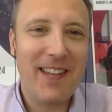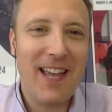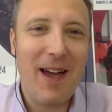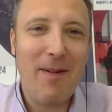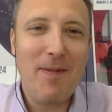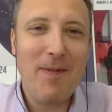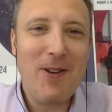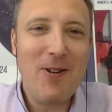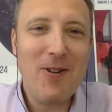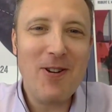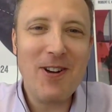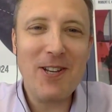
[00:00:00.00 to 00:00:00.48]

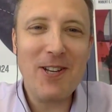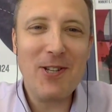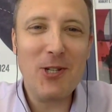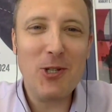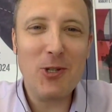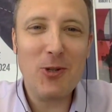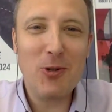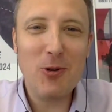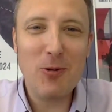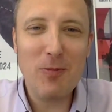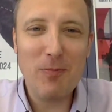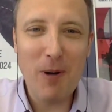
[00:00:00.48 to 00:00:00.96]
I mean, you could
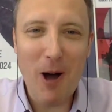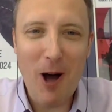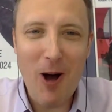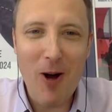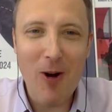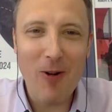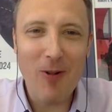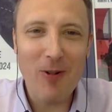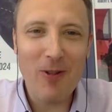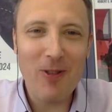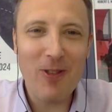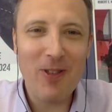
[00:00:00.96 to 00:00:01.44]
just do
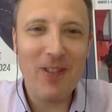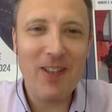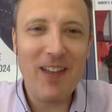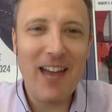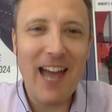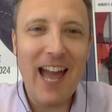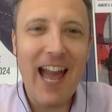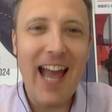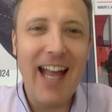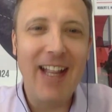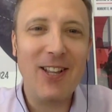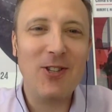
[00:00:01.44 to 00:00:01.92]
both.
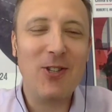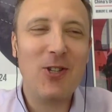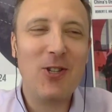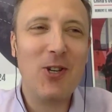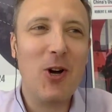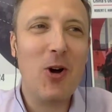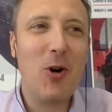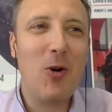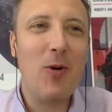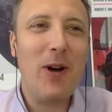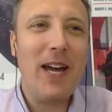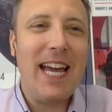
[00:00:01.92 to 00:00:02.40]
And
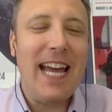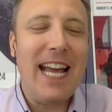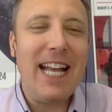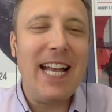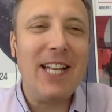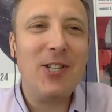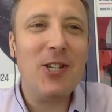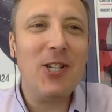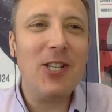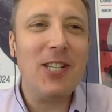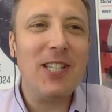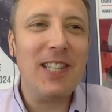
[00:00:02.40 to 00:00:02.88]
so
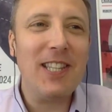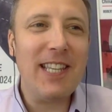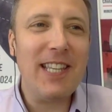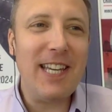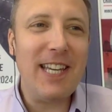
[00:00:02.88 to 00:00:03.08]
it just